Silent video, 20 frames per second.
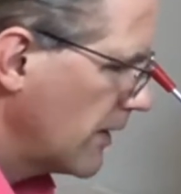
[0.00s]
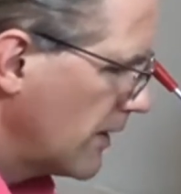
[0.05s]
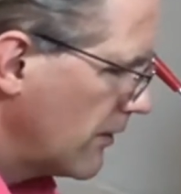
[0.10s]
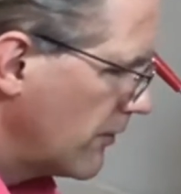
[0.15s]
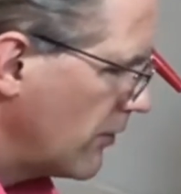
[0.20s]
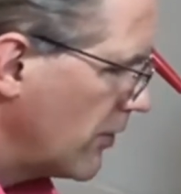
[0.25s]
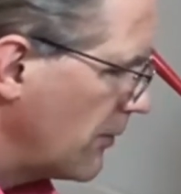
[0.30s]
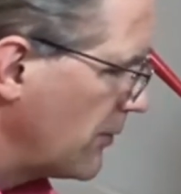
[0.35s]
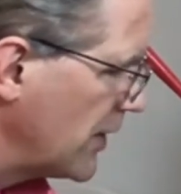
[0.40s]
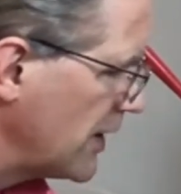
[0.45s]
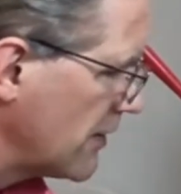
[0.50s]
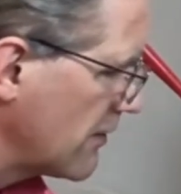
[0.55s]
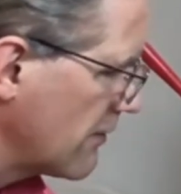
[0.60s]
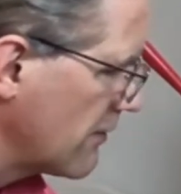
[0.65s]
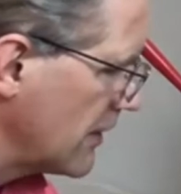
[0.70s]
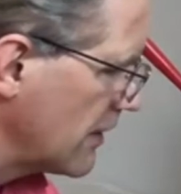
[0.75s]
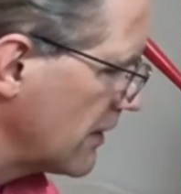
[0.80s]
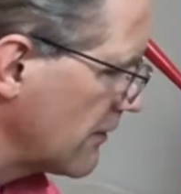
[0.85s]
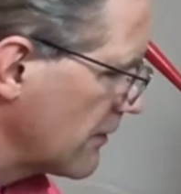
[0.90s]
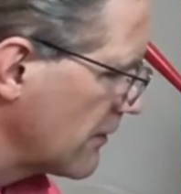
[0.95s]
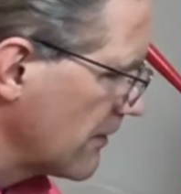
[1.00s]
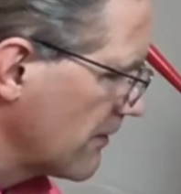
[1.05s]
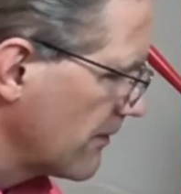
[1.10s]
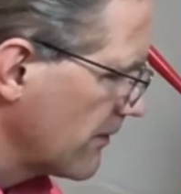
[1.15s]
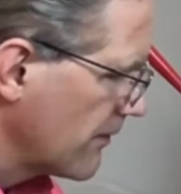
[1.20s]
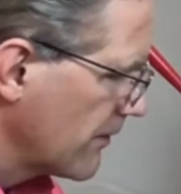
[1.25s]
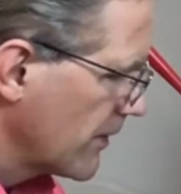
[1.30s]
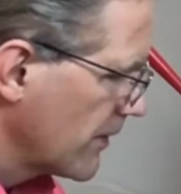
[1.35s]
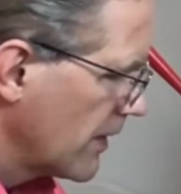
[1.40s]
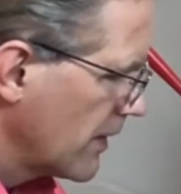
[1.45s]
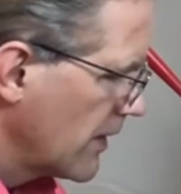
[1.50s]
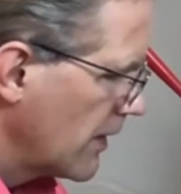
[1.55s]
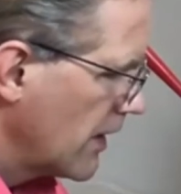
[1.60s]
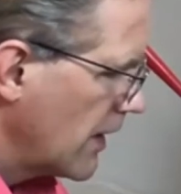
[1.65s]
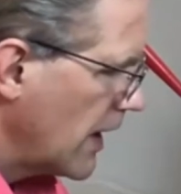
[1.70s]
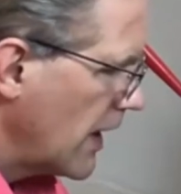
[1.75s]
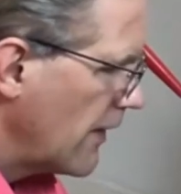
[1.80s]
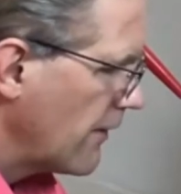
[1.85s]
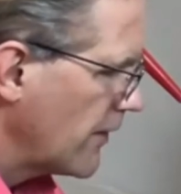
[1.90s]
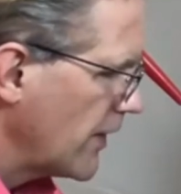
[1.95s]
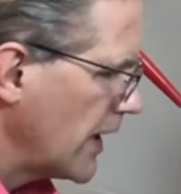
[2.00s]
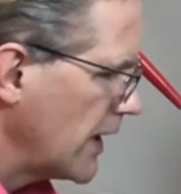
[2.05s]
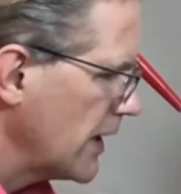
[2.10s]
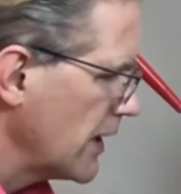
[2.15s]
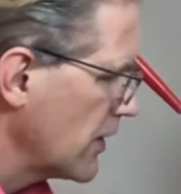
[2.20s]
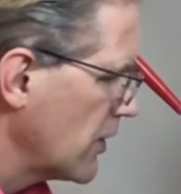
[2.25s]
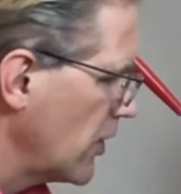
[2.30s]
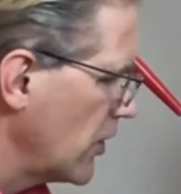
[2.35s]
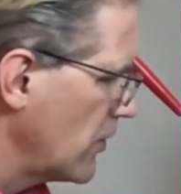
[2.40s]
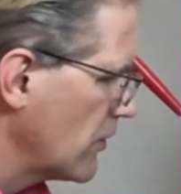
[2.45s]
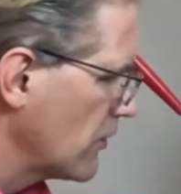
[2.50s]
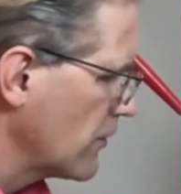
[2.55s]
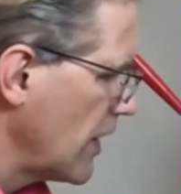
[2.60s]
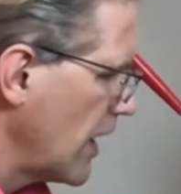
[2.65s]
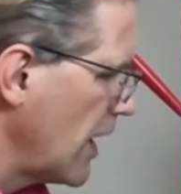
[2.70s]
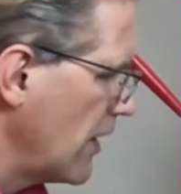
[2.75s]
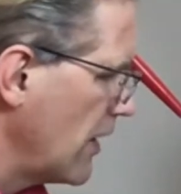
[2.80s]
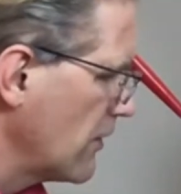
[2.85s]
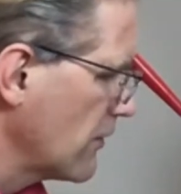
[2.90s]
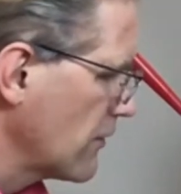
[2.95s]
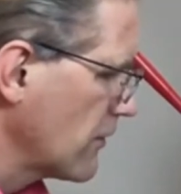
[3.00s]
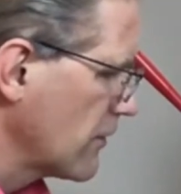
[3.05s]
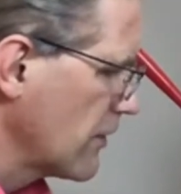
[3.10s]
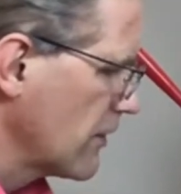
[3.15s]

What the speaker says: Repeats it. And then he goes out.